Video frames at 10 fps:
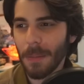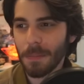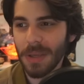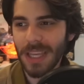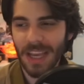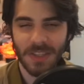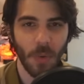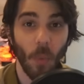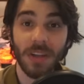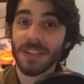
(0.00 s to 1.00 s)

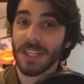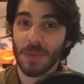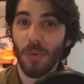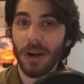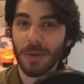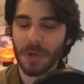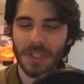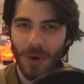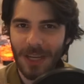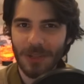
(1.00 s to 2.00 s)
PS-161, which
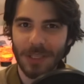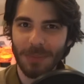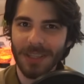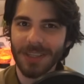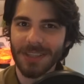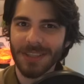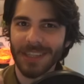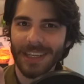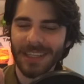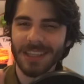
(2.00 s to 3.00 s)
is quite interesting because
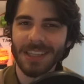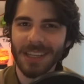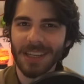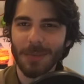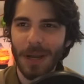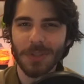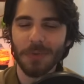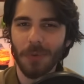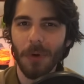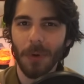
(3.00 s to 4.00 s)
the Panzer
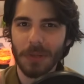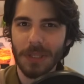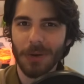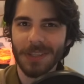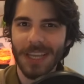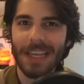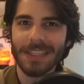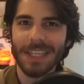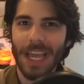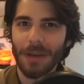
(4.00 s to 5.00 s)
IV was known as the
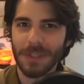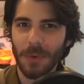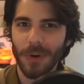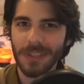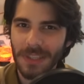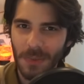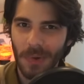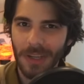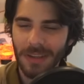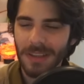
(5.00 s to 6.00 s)

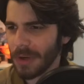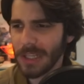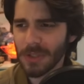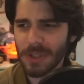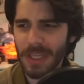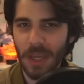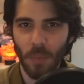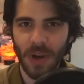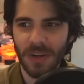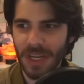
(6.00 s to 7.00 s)
SDKFC-161. Interesting
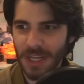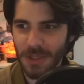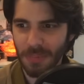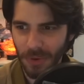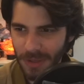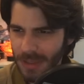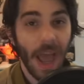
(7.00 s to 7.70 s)
and weird connection point.